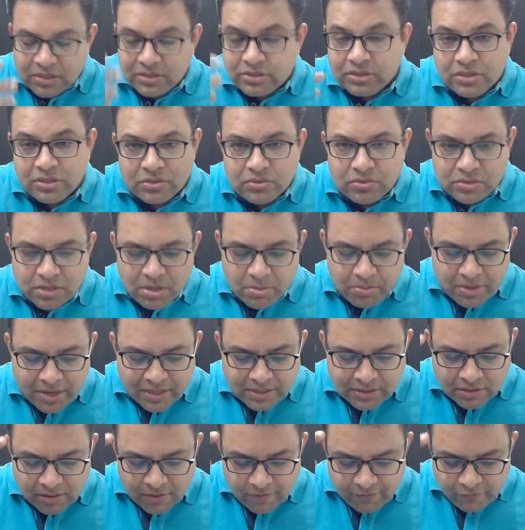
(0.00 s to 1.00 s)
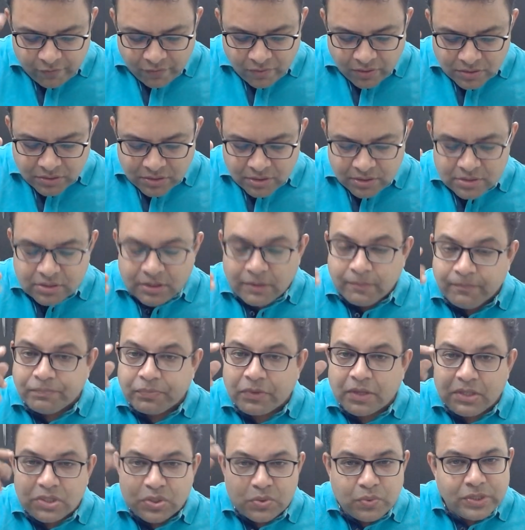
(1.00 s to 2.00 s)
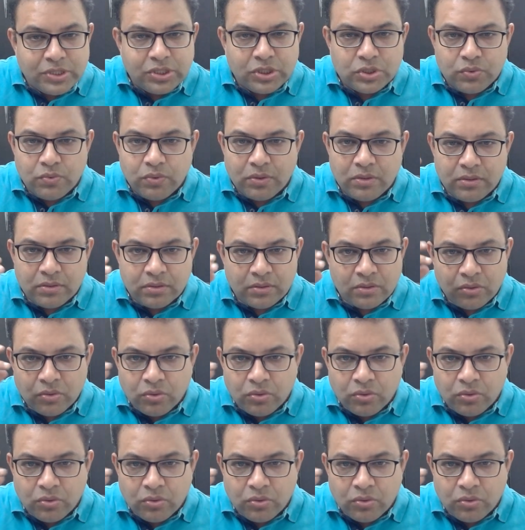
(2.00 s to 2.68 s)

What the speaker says: Just to summarize, first is switch to a